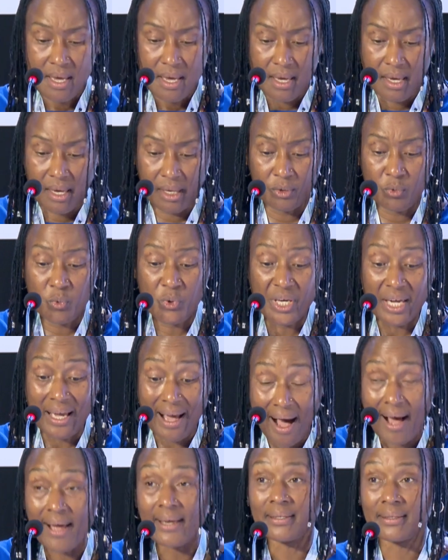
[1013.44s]
And we
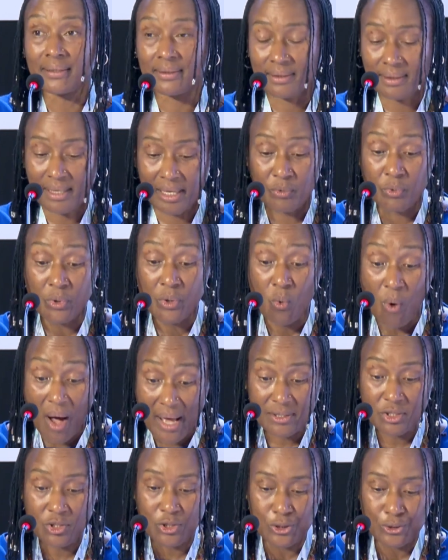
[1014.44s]
can, and we
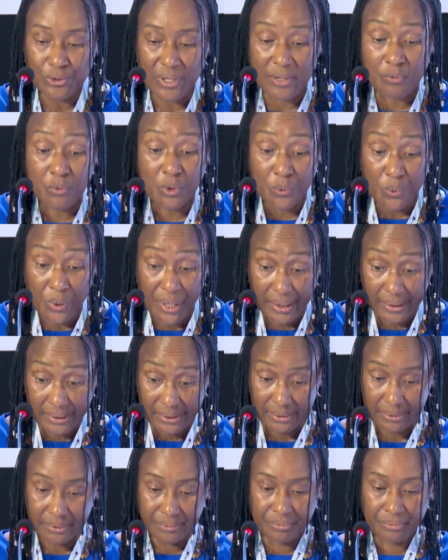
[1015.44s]
want to, and we will.
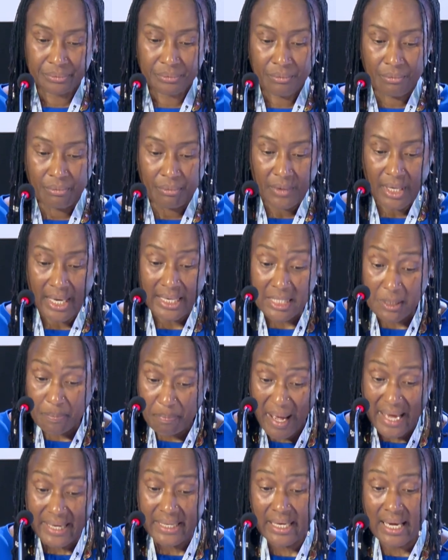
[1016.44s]

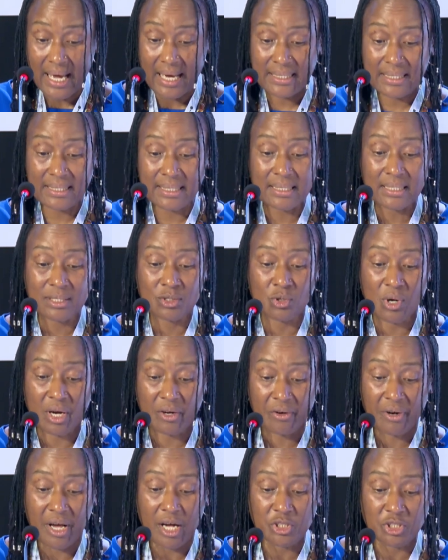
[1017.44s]
Expanding access to
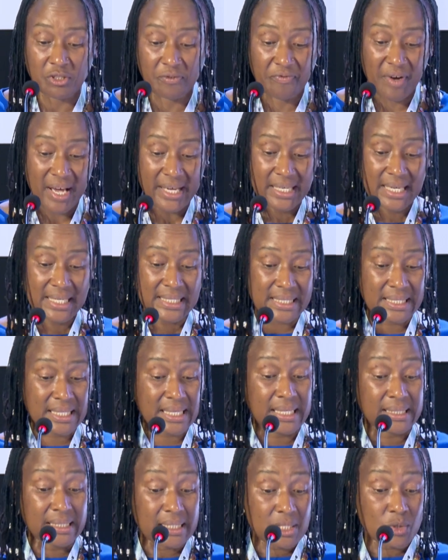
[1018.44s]
agriculture financing,
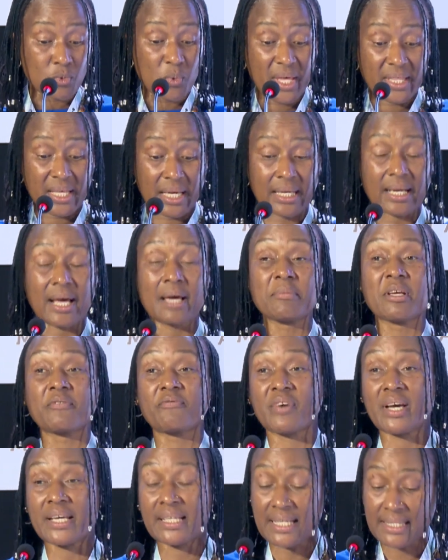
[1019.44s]
and this is where the climate
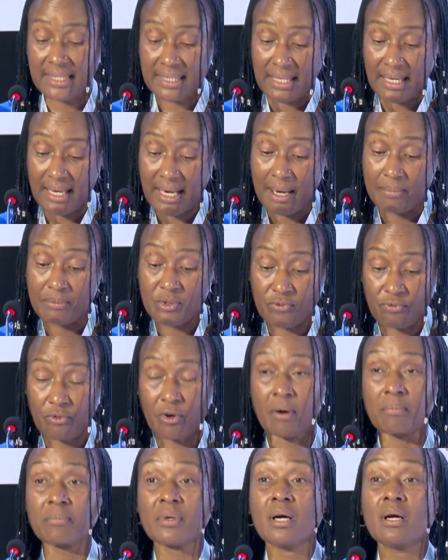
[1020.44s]
financing comes
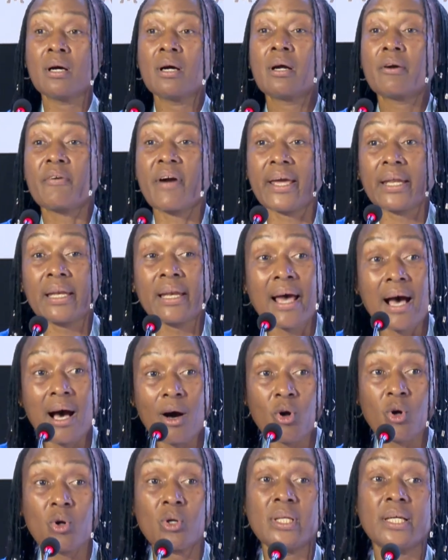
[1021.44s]
from. Right now,
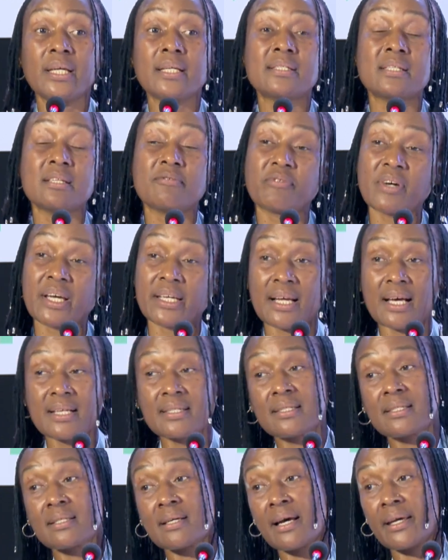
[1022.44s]
colleagues in
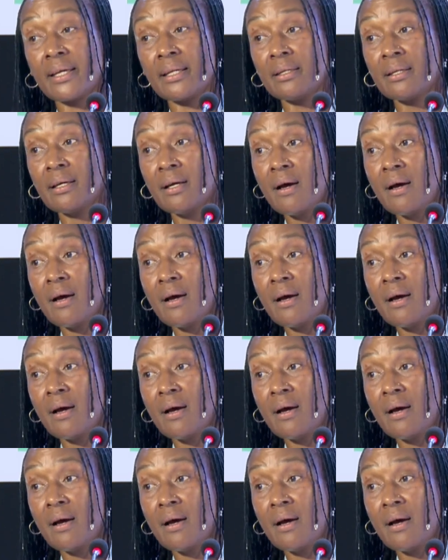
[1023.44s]
finance are in